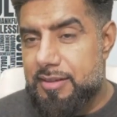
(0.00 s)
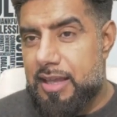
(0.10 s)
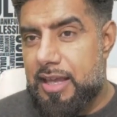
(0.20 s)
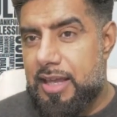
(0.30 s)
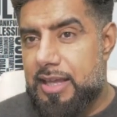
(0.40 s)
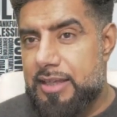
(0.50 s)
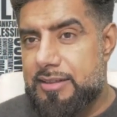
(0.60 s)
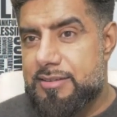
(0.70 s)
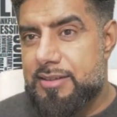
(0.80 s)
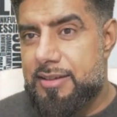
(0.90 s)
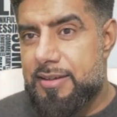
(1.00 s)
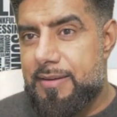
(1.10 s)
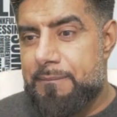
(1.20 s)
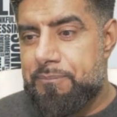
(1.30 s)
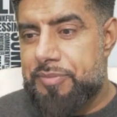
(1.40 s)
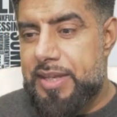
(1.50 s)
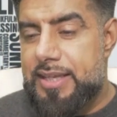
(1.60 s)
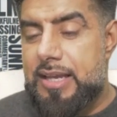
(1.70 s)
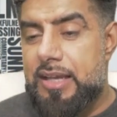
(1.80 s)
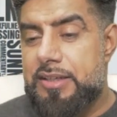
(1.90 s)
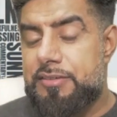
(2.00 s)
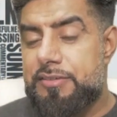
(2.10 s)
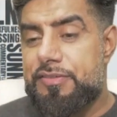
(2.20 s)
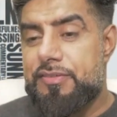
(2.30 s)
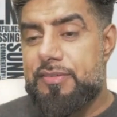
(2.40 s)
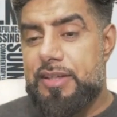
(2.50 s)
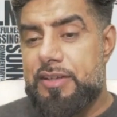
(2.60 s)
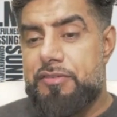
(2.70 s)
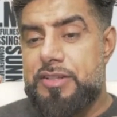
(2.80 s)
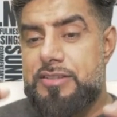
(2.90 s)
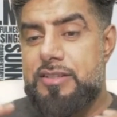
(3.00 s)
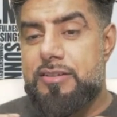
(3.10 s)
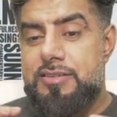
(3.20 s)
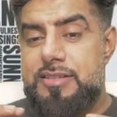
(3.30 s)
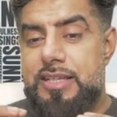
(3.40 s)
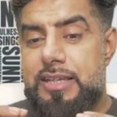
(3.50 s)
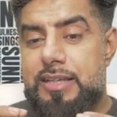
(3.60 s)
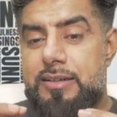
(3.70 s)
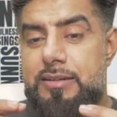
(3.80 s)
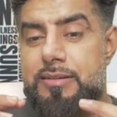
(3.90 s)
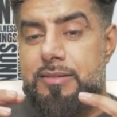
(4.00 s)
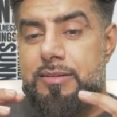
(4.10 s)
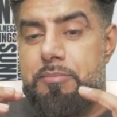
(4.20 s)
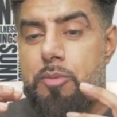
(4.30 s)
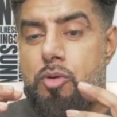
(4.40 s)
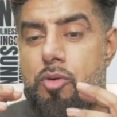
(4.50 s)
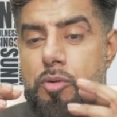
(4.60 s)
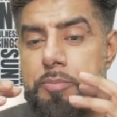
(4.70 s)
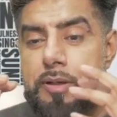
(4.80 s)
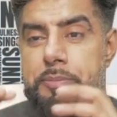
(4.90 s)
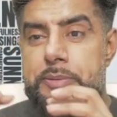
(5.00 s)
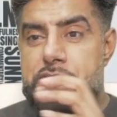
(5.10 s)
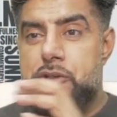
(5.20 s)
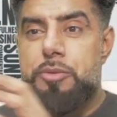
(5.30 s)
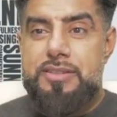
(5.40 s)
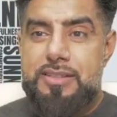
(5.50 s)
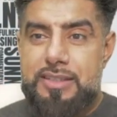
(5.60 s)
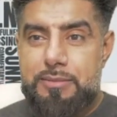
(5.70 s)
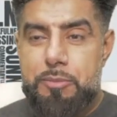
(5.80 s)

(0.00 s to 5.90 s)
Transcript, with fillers: and it kind of it results in more perpetuity,